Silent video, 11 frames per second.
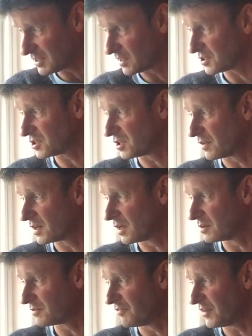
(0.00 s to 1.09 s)
delicious on the
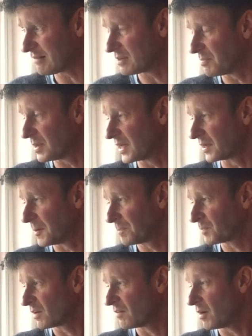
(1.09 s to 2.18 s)
nose, very big,
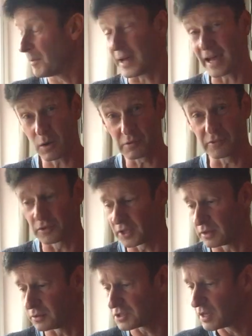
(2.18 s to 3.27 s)
powerful
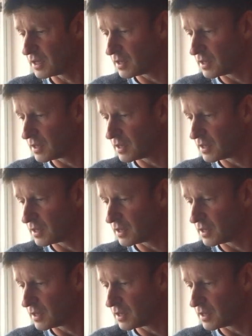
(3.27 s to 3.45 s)
nose.